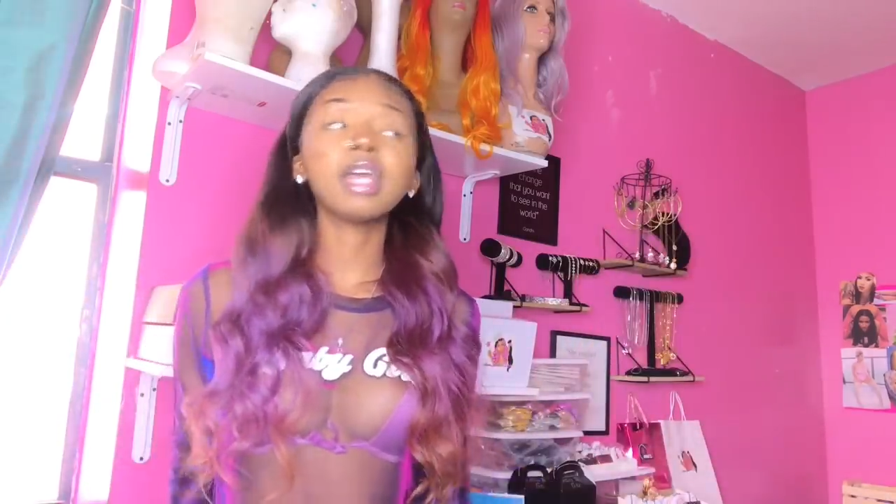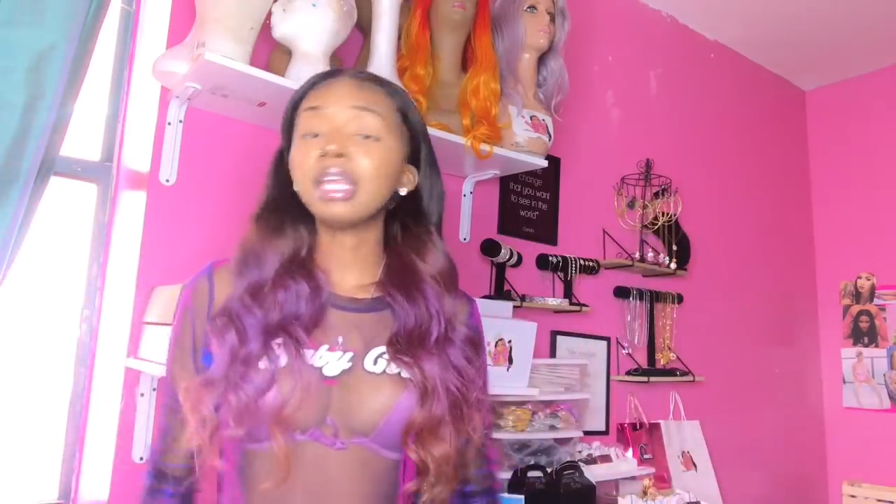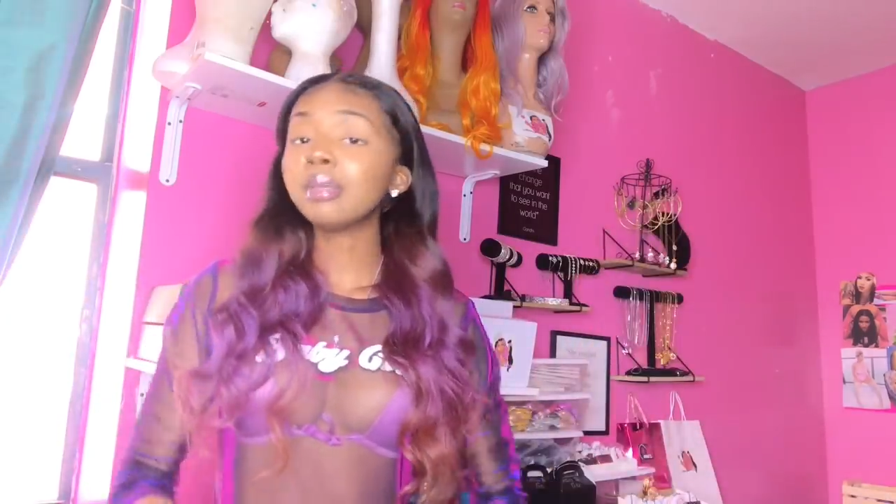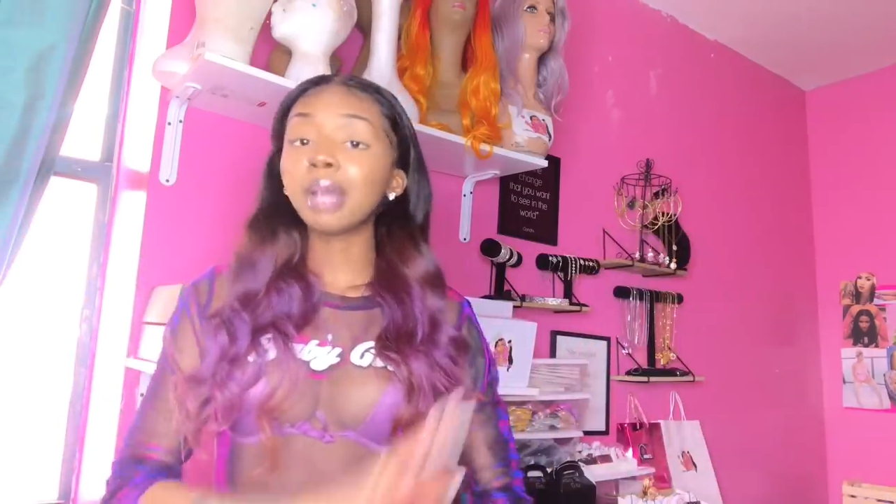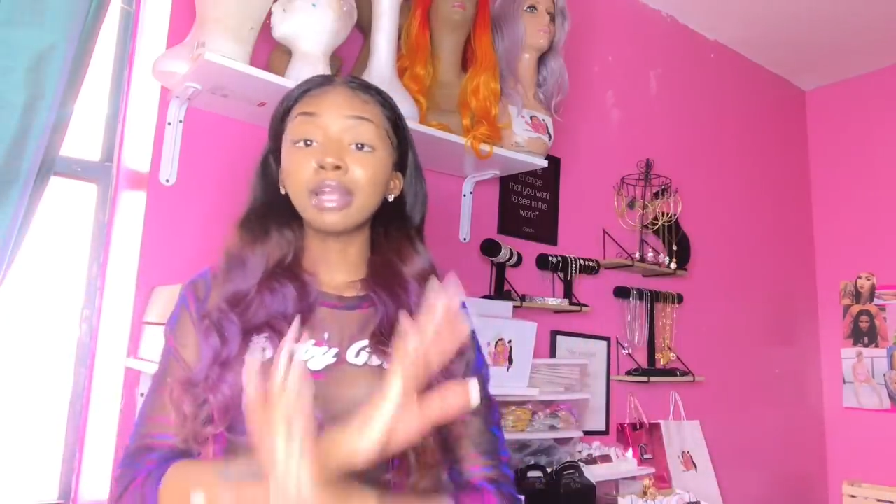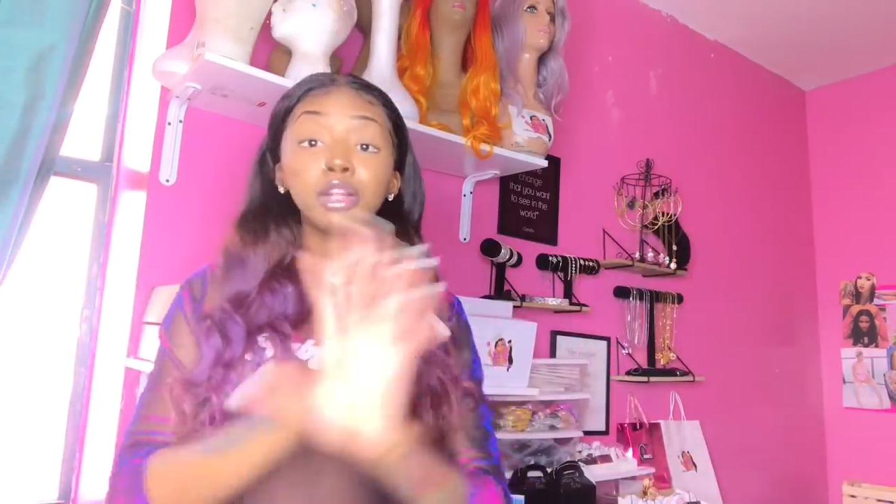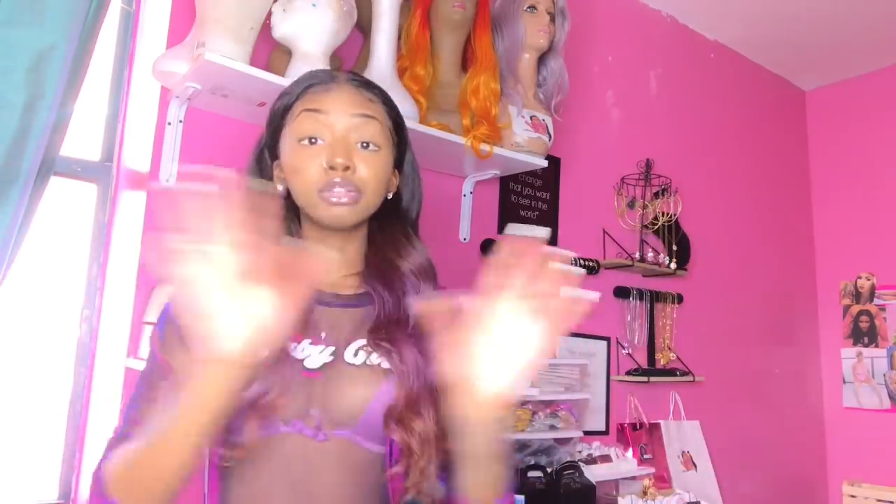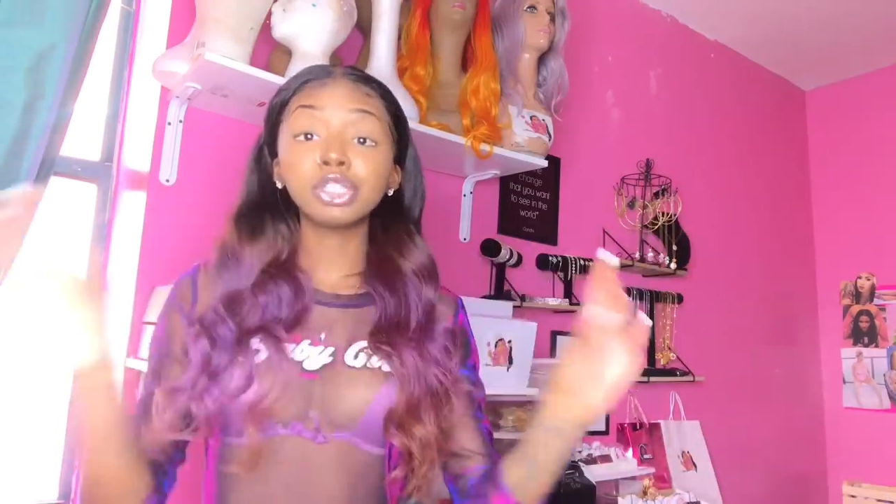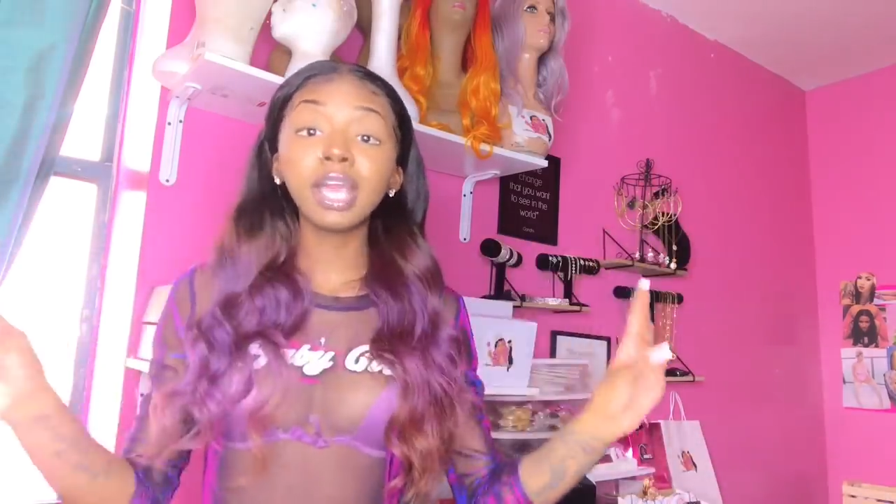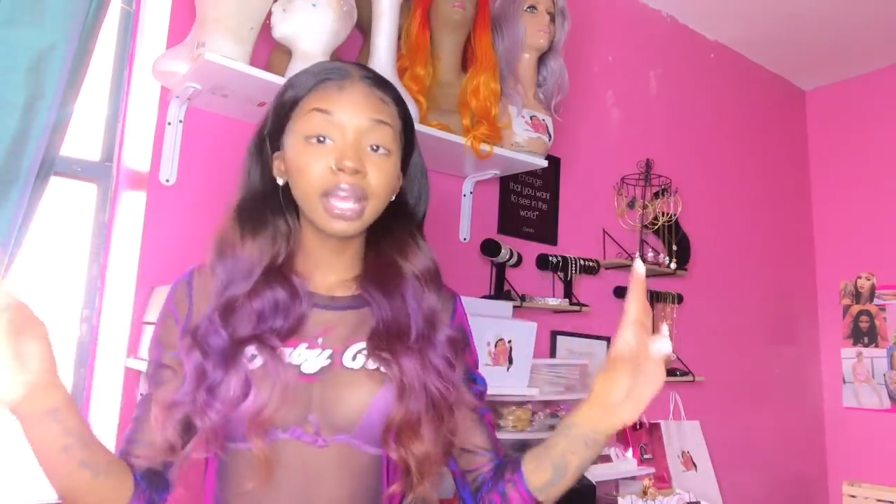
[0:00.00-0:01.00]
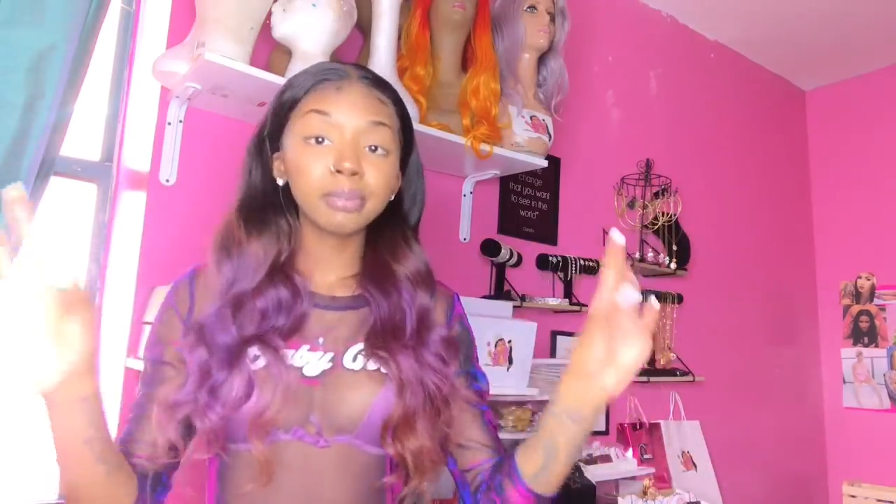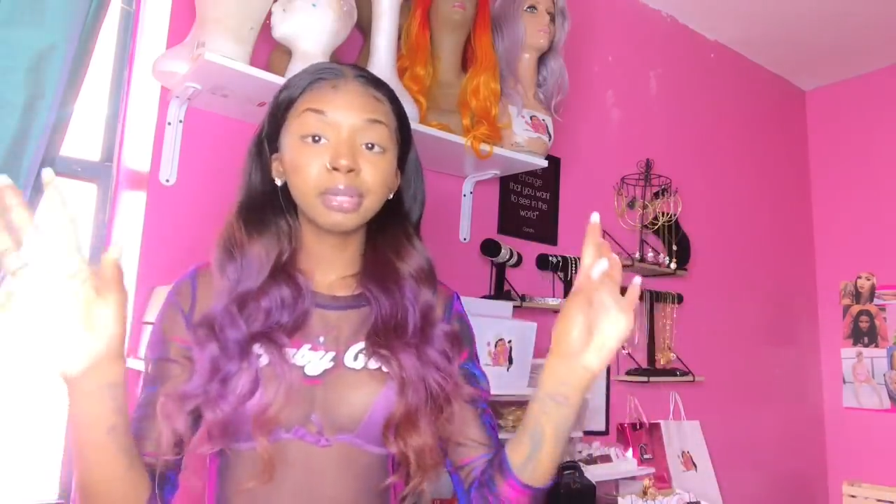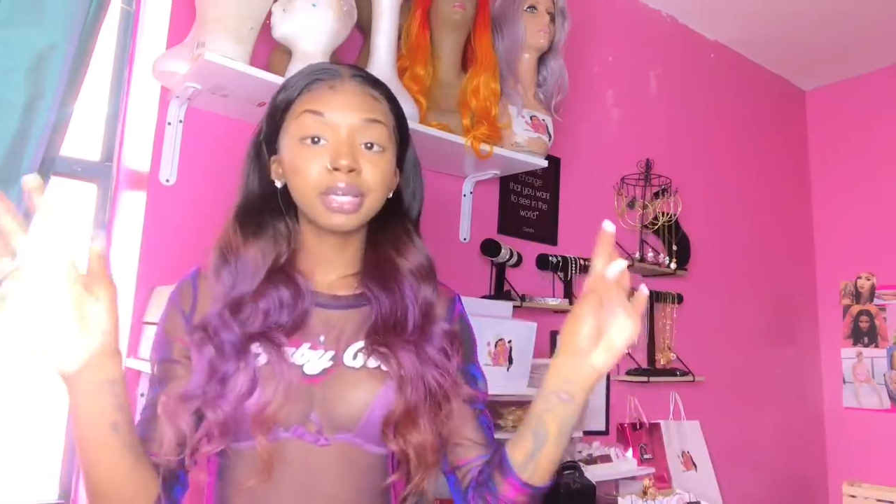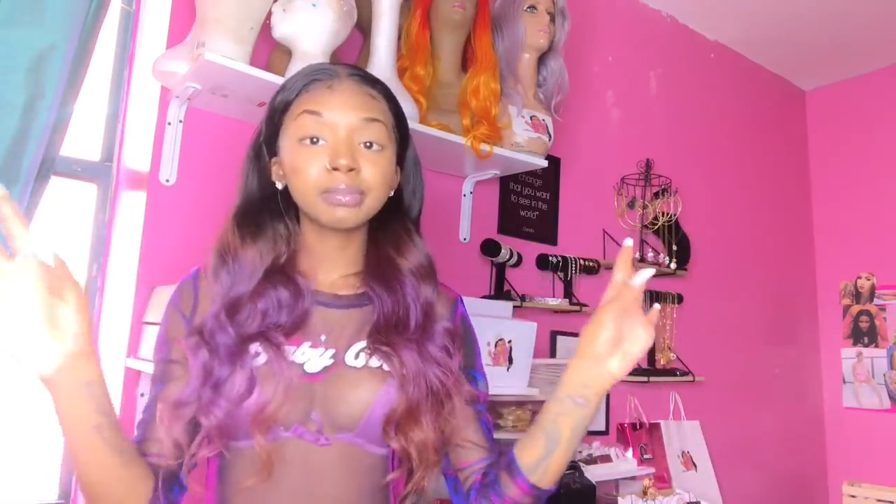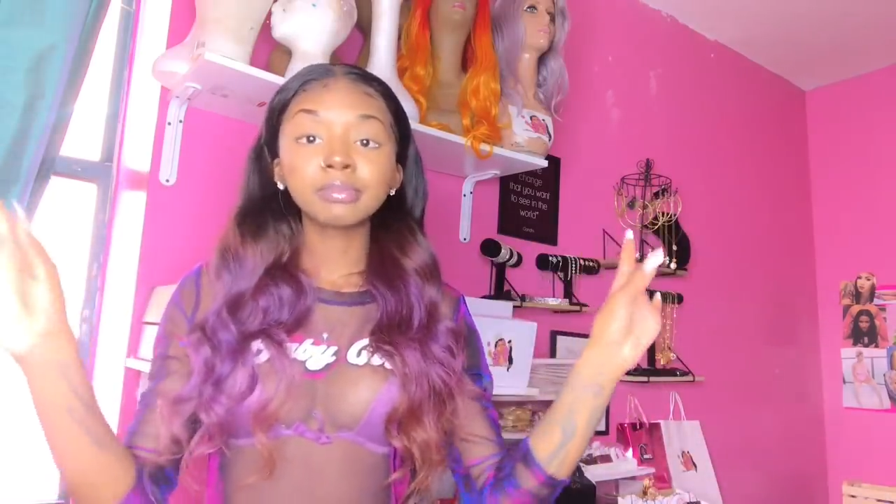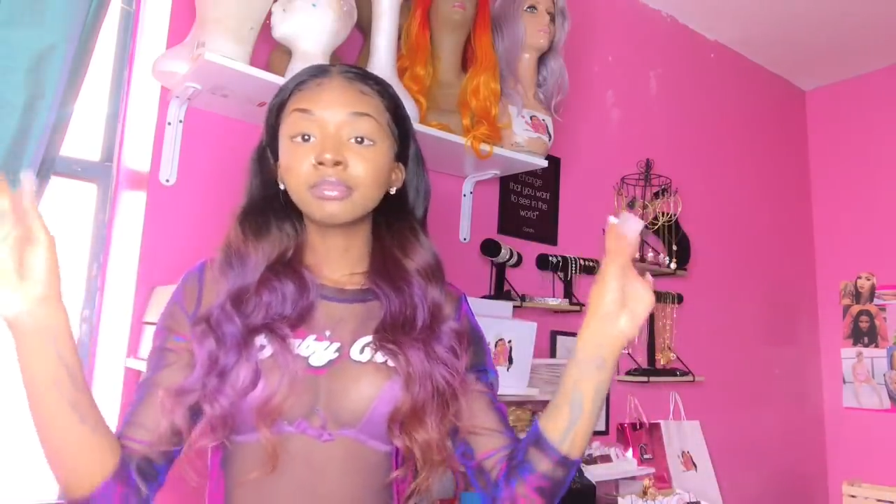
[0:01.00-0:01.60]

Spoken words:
anybody, no shade, but